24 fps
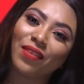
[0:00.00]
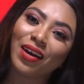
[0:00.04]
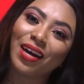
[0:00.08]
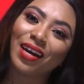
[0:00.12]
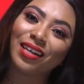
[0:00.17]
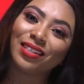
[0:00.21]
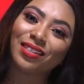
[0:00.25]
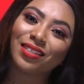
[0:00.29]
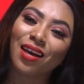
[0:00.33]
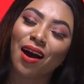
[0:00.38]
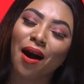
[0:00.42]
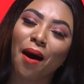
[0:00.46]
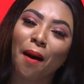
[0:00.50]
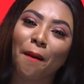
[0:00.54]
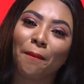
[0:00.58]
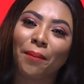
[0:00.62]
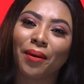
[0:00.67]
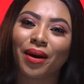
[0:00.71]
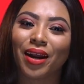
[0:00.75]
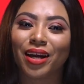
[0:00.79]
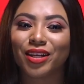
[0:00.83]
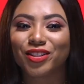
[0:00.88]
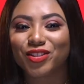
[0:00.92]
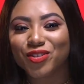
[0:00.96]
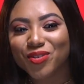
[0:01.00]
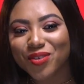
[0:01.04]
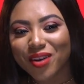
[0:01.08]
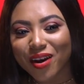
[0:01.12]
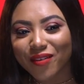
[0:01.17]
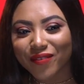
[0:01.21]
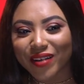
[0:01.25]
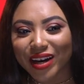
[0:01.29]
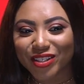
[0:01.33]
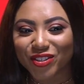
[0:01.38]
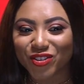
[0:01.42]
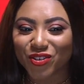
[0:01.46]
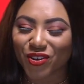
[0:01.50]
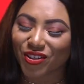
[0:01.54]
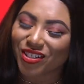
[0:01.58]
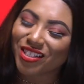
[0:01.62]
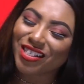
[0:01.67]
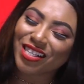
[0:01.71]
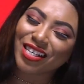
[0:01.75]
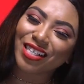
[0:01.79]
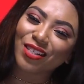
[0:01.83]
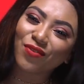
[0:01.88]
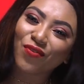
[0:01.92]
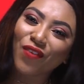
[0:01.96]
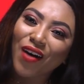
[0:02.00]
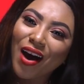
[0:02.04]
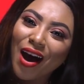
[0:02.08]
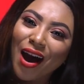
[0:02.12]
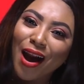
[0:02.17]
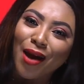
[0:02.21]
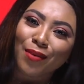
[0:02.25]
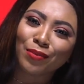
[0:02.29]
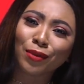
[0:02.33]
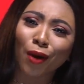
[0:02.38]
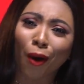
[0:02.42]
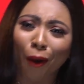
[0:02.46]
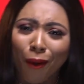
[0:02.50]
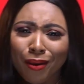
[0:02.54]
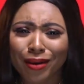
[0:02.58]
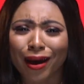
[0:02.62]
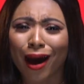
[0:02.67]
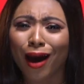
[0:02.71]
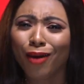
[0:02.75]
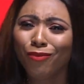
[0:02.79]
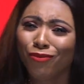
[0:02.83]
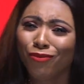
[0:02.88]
events, but I do love androgynous vibes, so